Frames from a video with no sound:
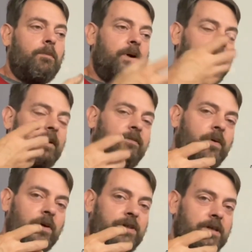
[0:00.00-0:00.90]
but
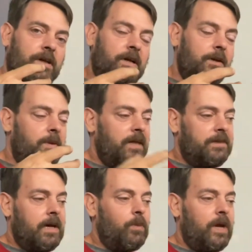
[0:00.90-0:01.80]
unfortunately, by the
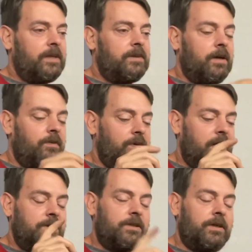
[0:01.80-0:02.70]
time we got the
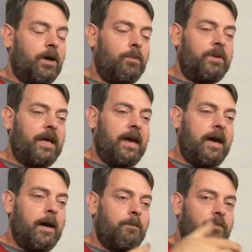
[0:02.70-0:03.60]
notification and opened the
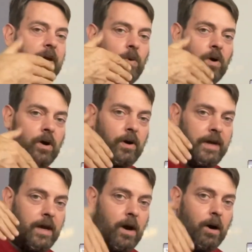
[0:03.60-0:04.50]
app, they were
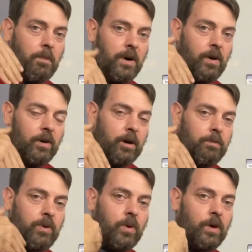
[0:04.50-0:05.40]
already up on our
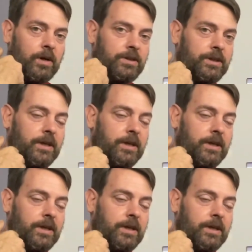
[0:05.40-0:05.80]
porch.